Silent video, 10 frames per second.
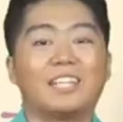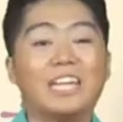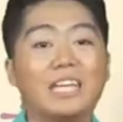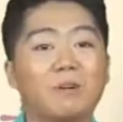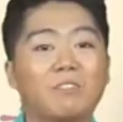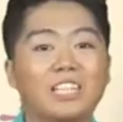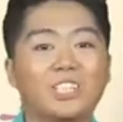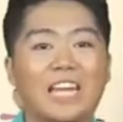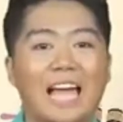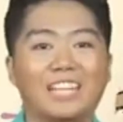The name of
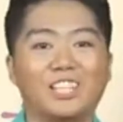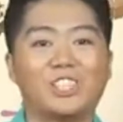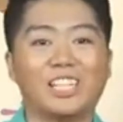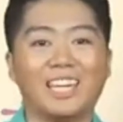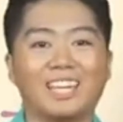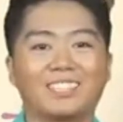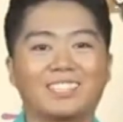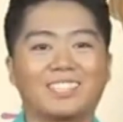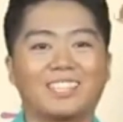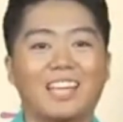this challenge
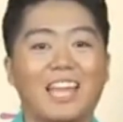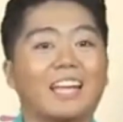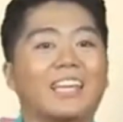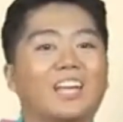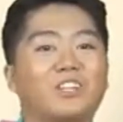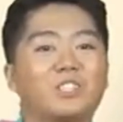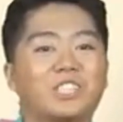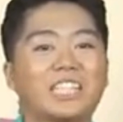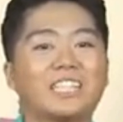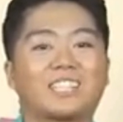is can you
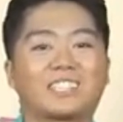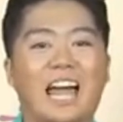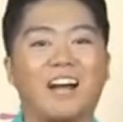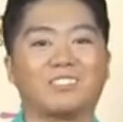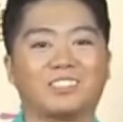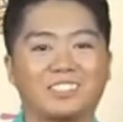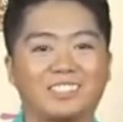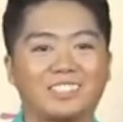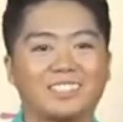see the sound?